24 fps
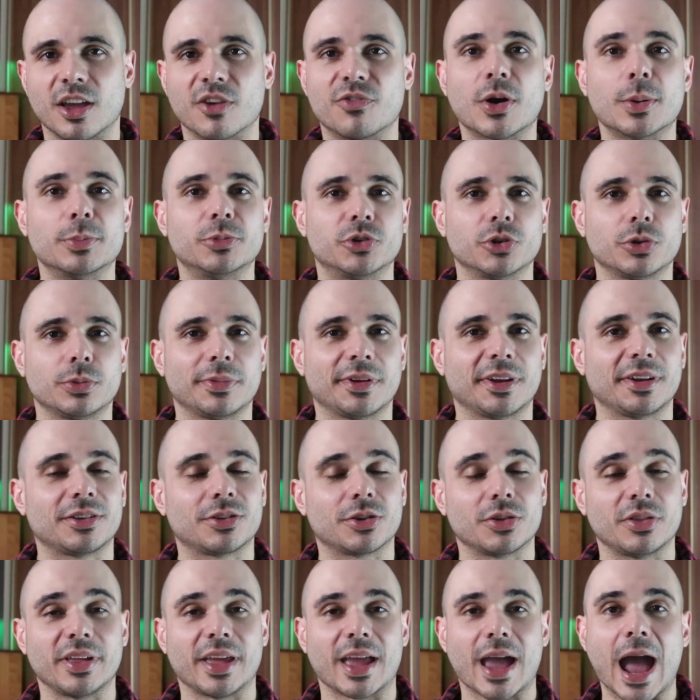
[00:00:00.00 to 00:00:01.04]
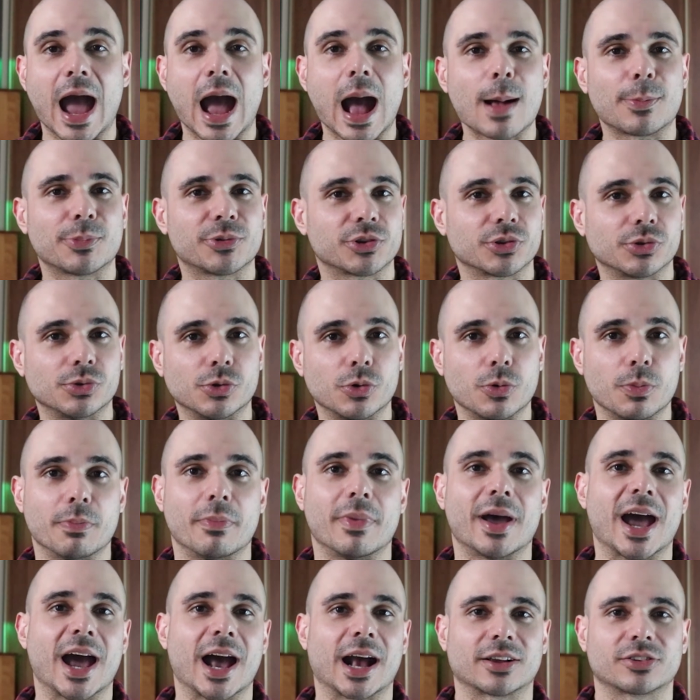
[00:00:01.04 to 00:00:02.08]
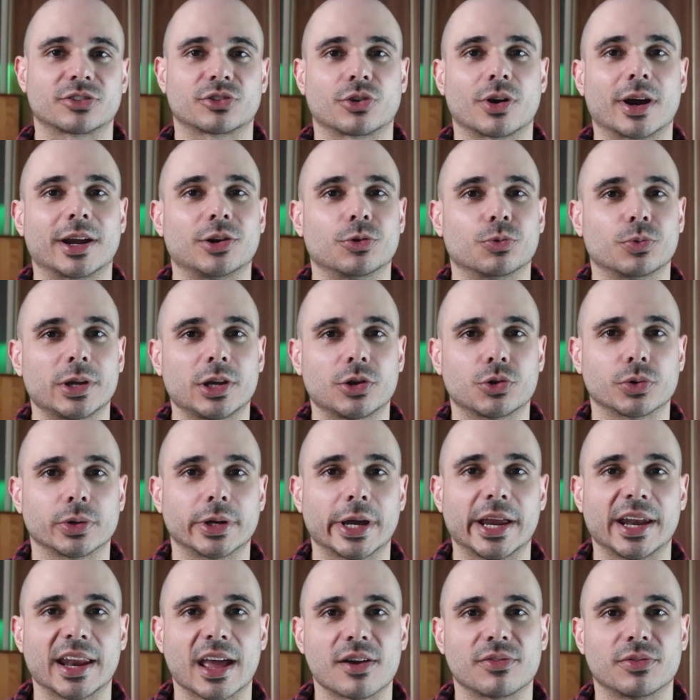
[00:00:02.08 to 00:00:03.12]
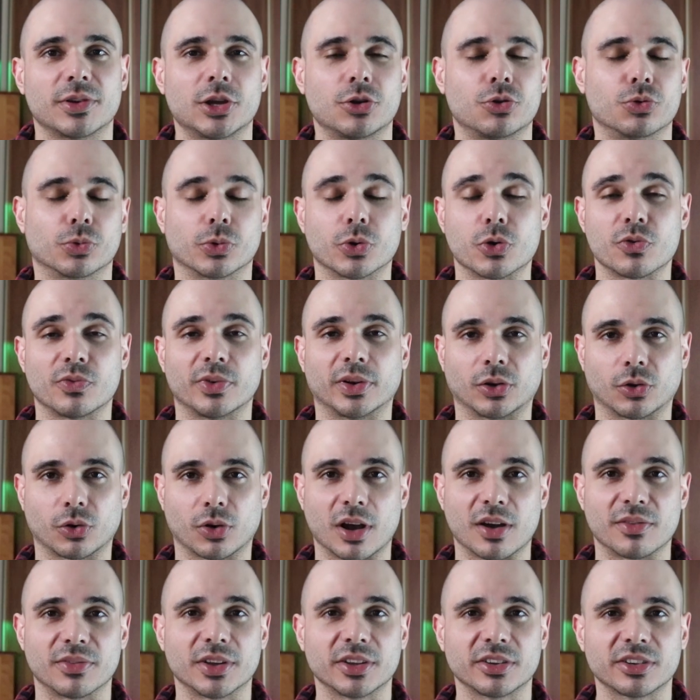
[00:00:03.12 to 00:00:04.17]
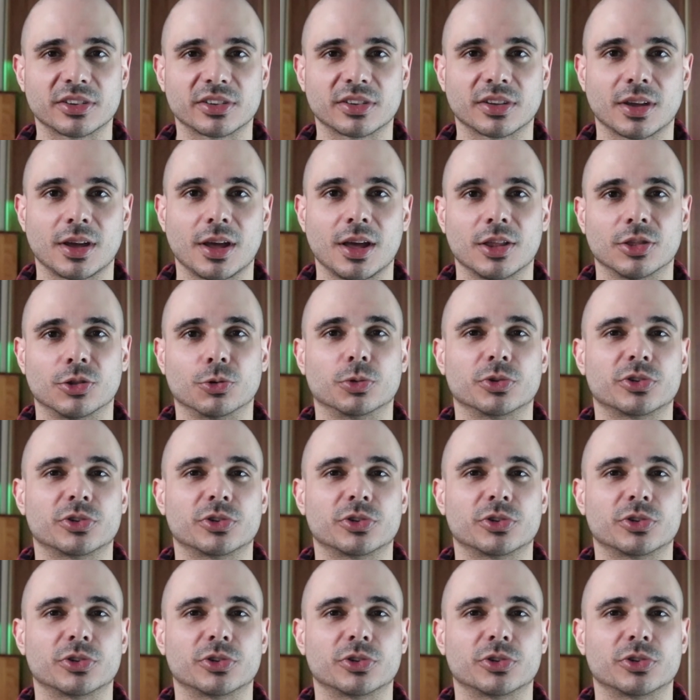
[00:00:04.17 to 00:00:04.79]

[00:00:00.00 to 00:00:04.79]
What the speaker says: if I'm zoomed in to the absolute max, trying to recreate every groove and crevice, the